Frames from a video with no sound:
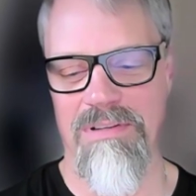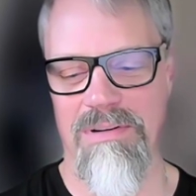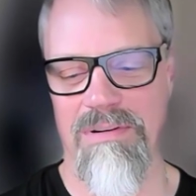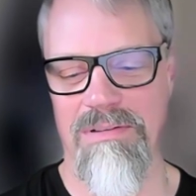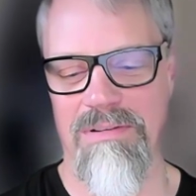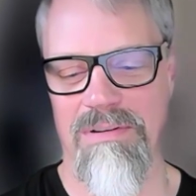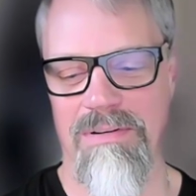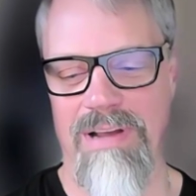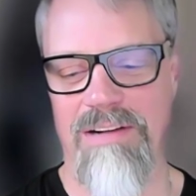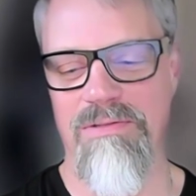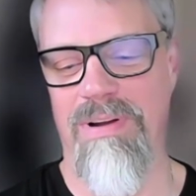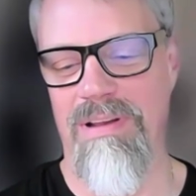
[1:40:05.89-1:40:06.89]
So
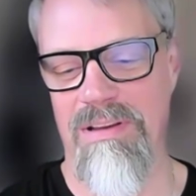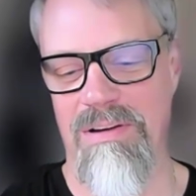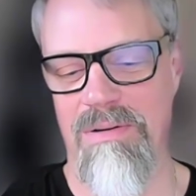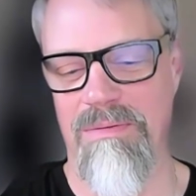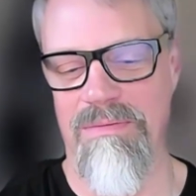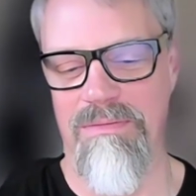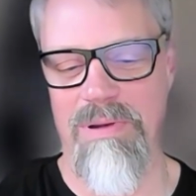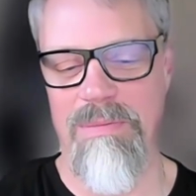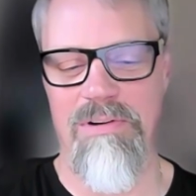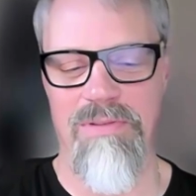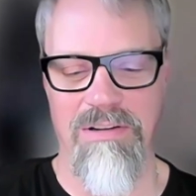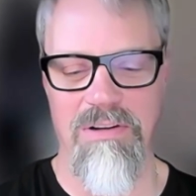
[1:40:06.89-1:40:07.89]
I try, we've
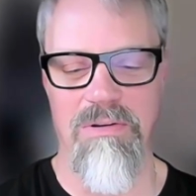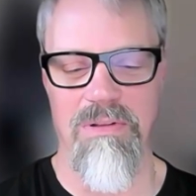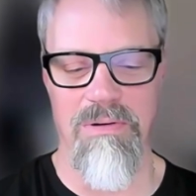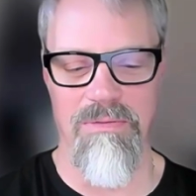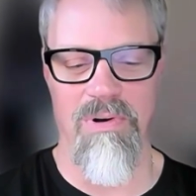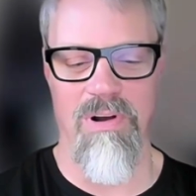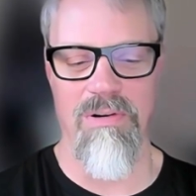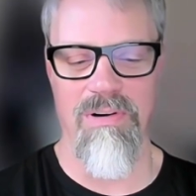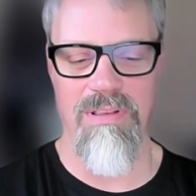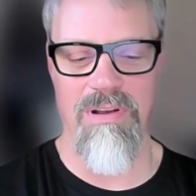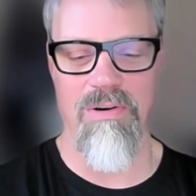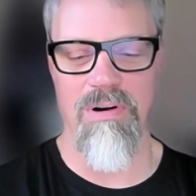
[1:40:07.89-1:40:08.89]
been trying to do the
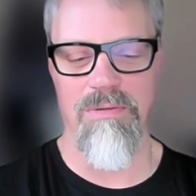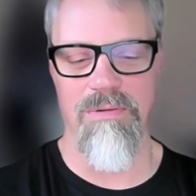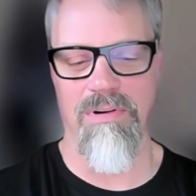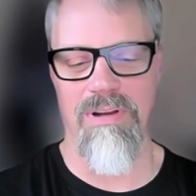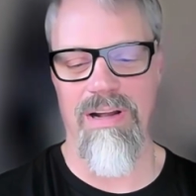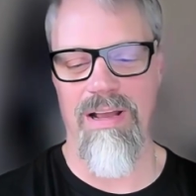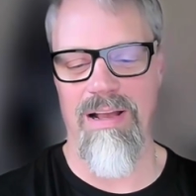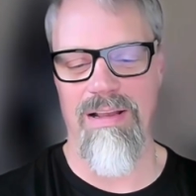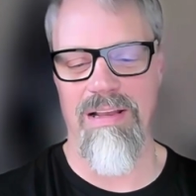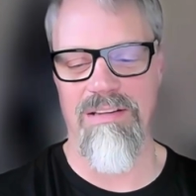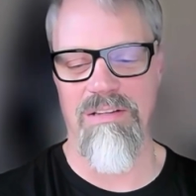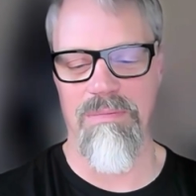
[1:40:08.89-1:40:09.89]
hard work at
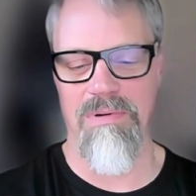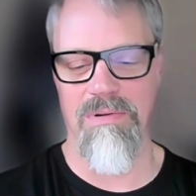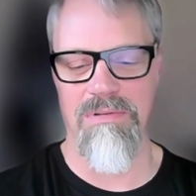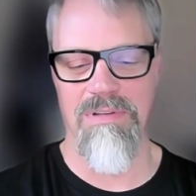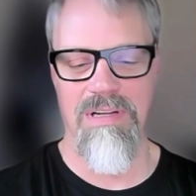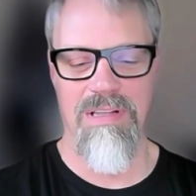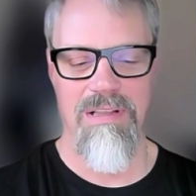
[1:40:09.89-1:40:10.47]
Akka, I suppose,